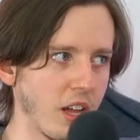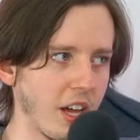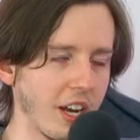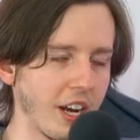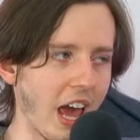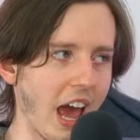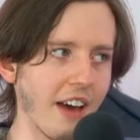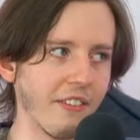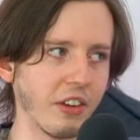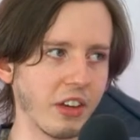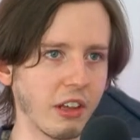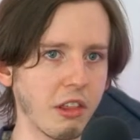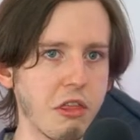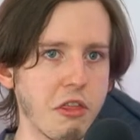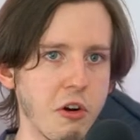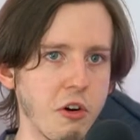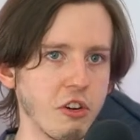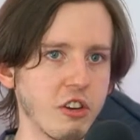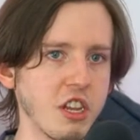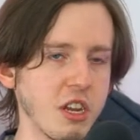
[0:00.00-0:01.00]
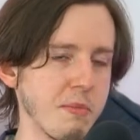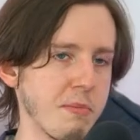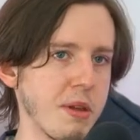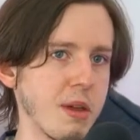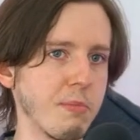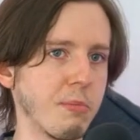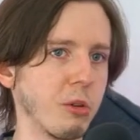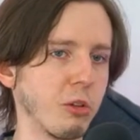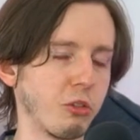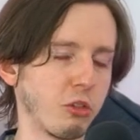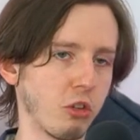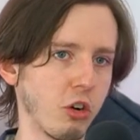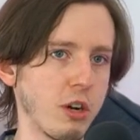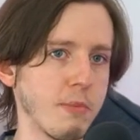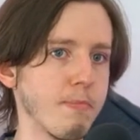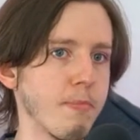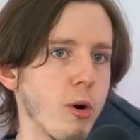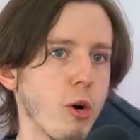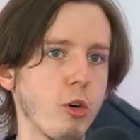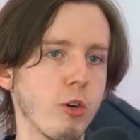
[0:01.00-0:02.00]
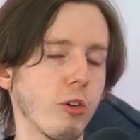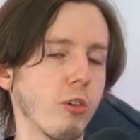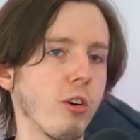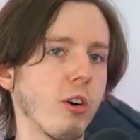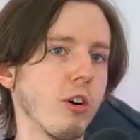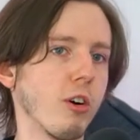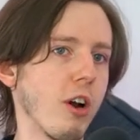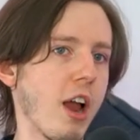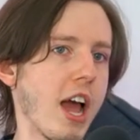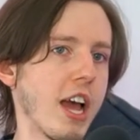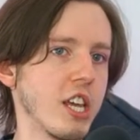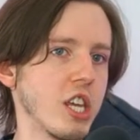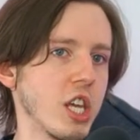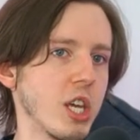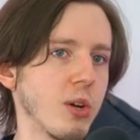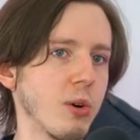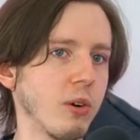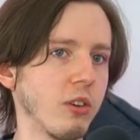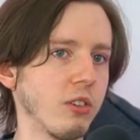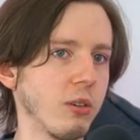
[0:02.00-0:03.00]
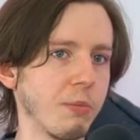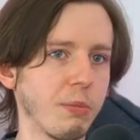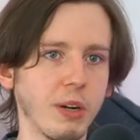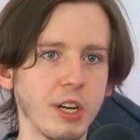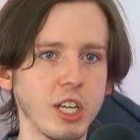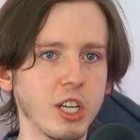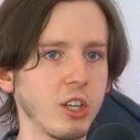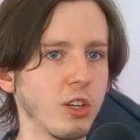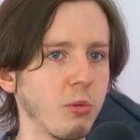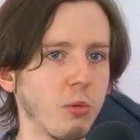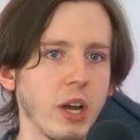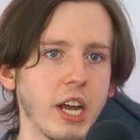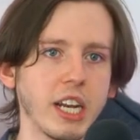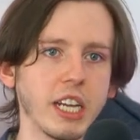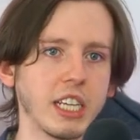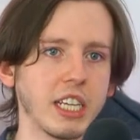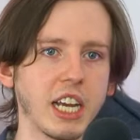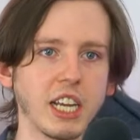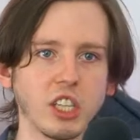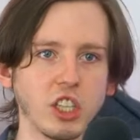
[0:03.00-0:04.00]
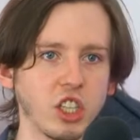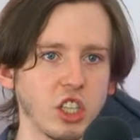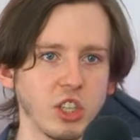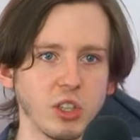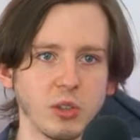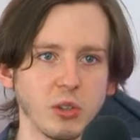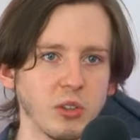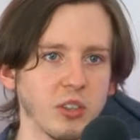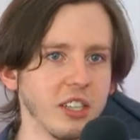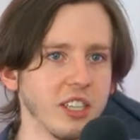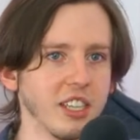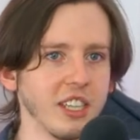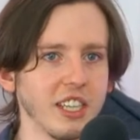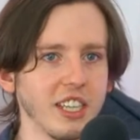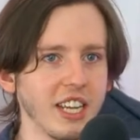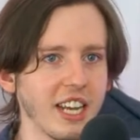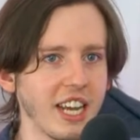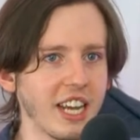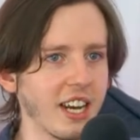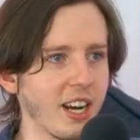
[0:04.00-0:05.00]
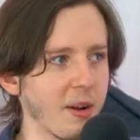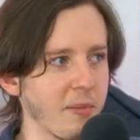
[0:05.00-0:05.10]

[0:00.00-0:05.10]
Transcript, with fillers: and having 13 people scream murderer at you is a pretty good way to get you in an